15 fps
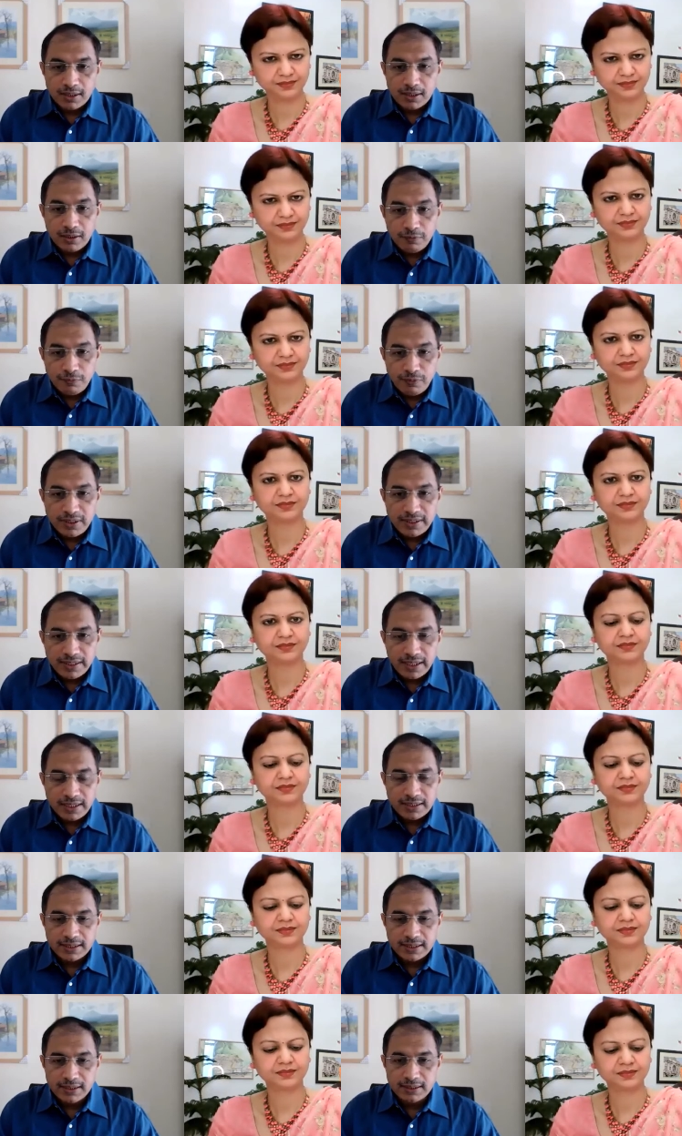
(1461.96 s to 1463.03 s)
Speaker 1: If we take
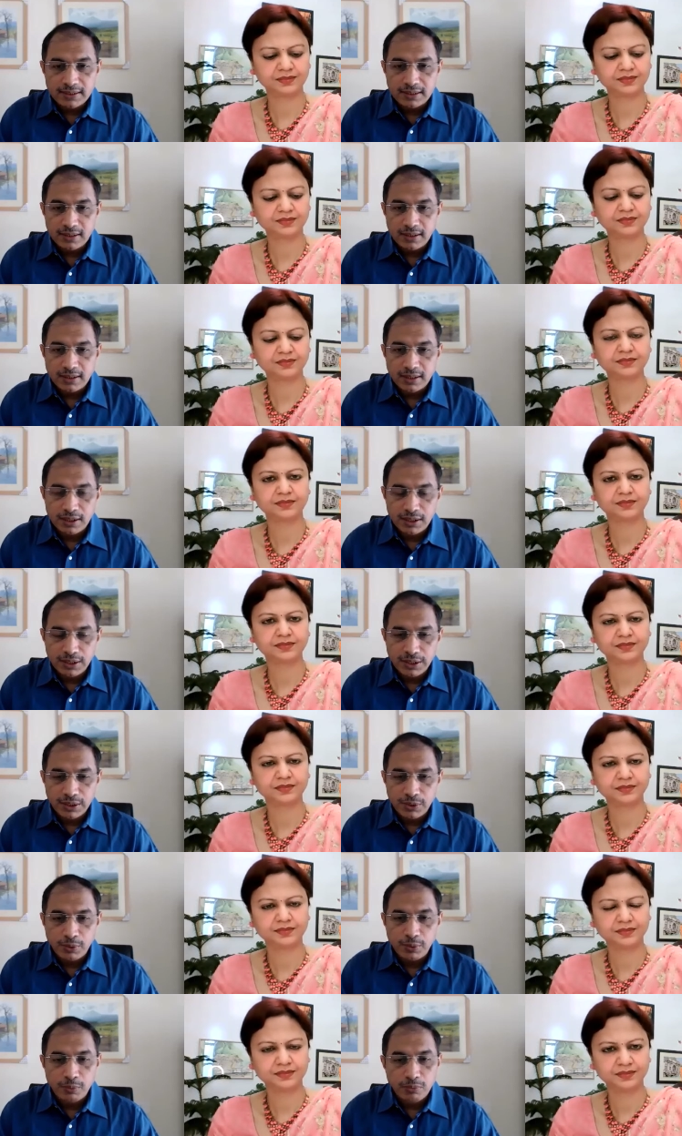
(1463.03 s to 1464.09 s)
in, uh, uh, you
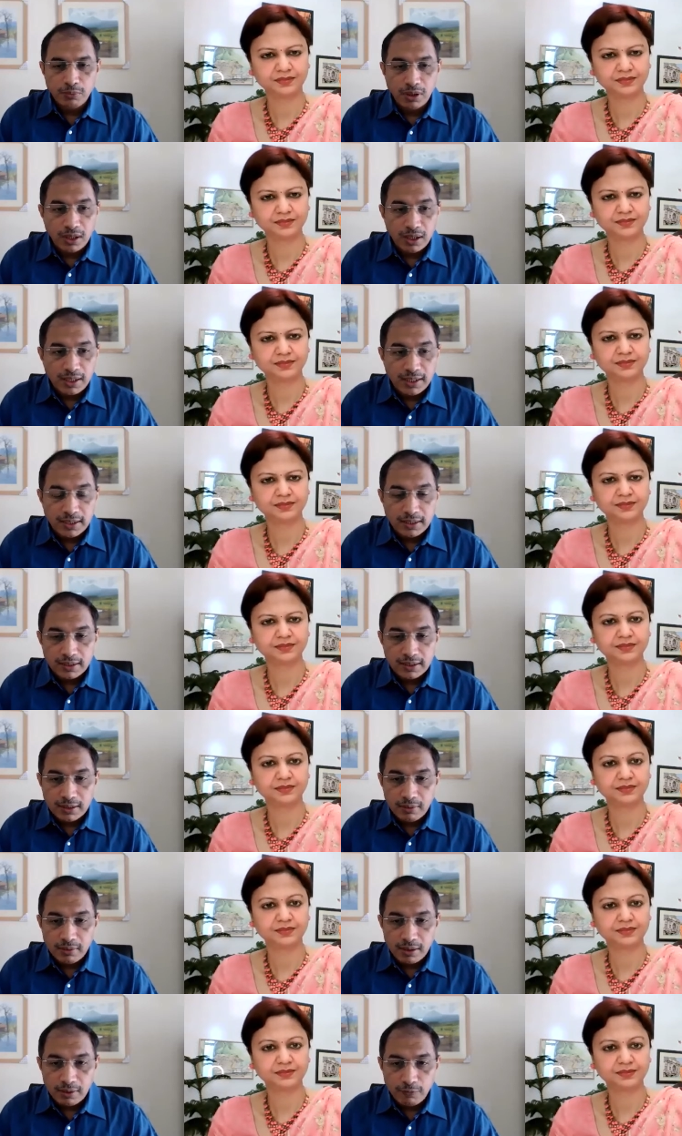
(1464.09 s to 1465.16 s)
know, in
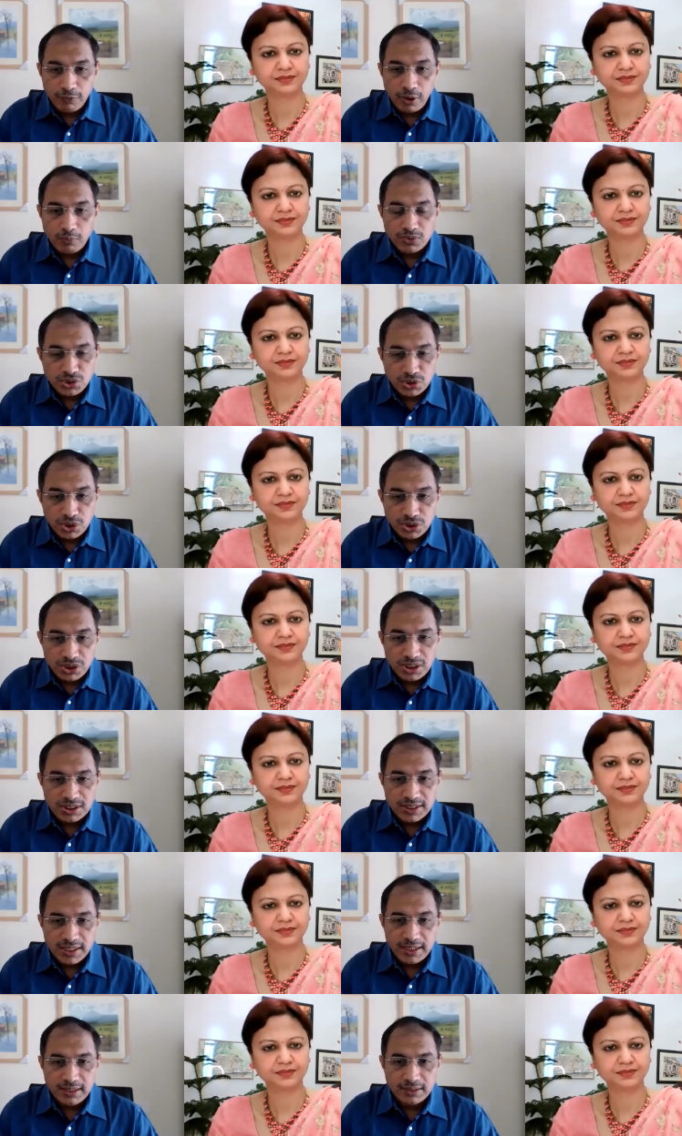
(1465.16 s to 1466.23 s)
from surgery
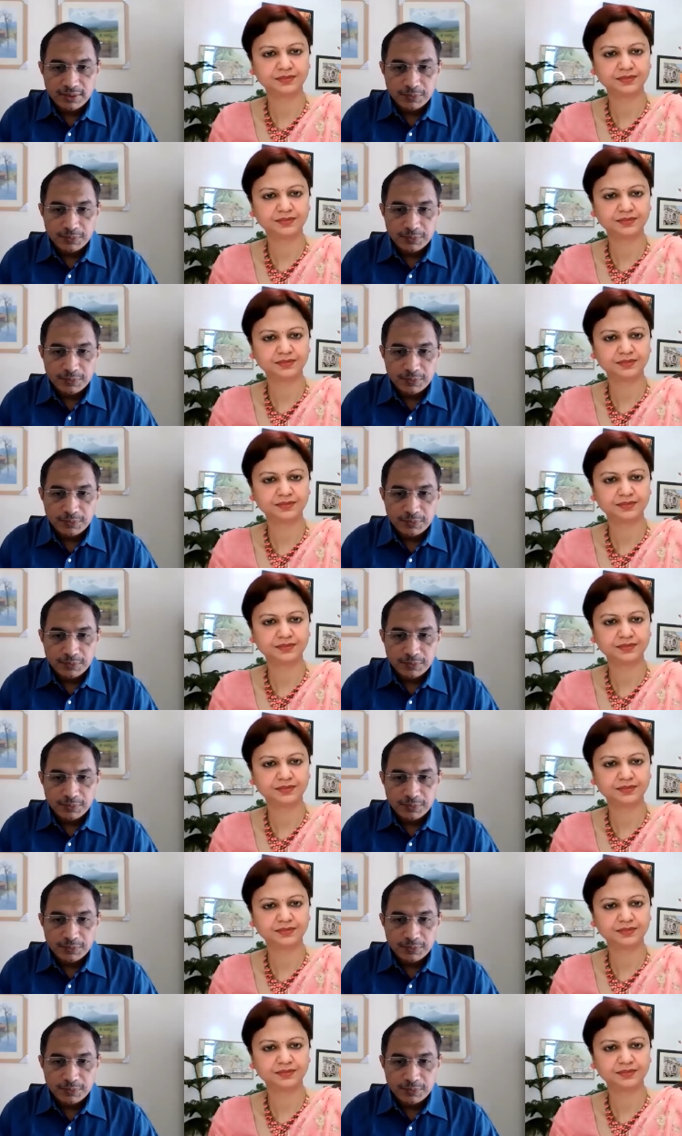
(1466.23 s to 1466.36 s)
side,